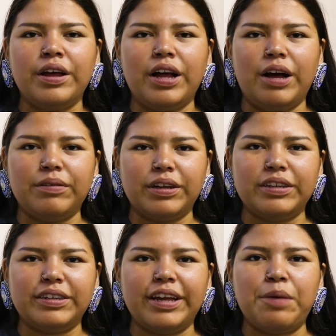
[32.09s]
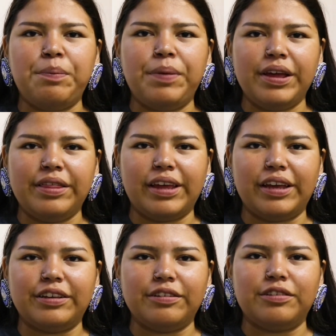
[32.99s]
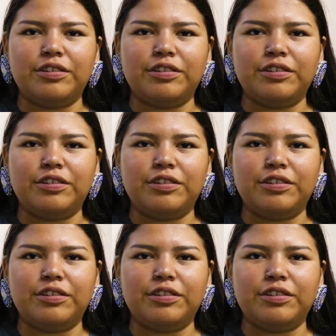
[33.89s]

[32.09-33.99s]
I would like to say a big thank you